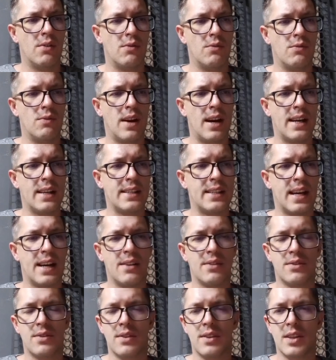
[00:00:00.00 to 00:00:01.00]
right
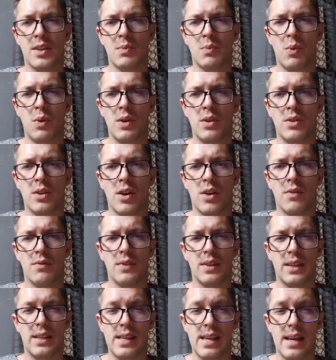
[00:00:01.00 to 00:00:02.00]
down to this point
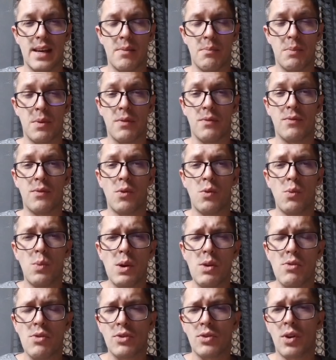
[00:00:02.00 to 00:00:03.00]
over here before
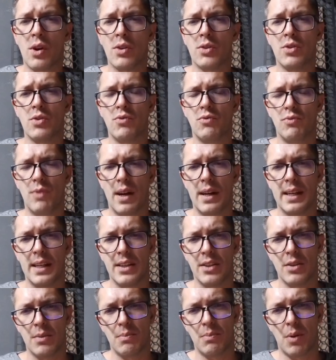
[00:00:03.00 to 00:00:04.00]
we start to run
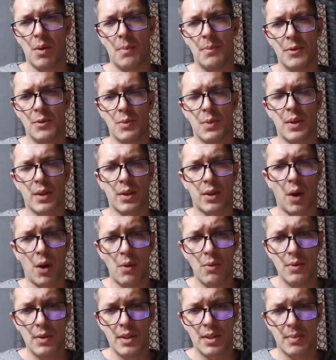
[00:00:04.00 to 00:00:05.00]
into problems with
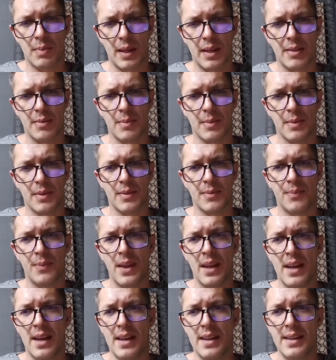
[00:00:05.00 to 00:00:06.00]
cone displacement.
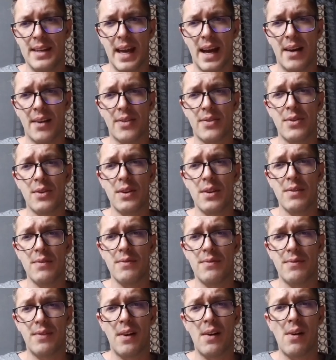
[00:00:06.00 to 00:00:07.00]
Now
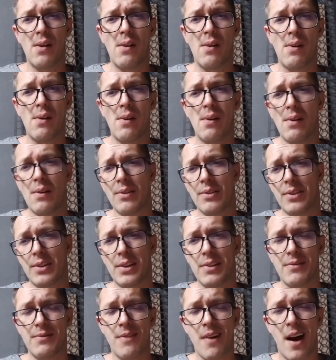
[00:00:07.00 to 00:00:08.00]

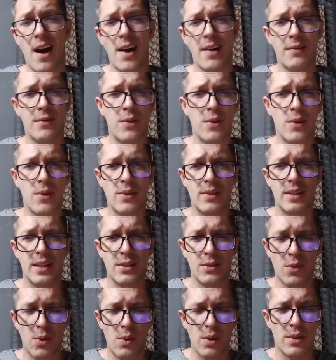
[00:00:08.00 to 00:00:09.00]
35 hertz,
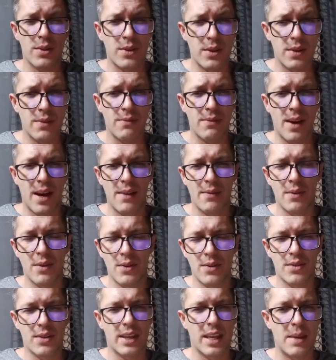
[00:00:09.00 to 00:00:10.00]
let's call it 35
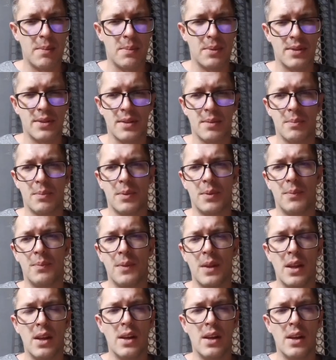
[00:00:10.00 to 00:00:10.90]
hertz to keep it simple.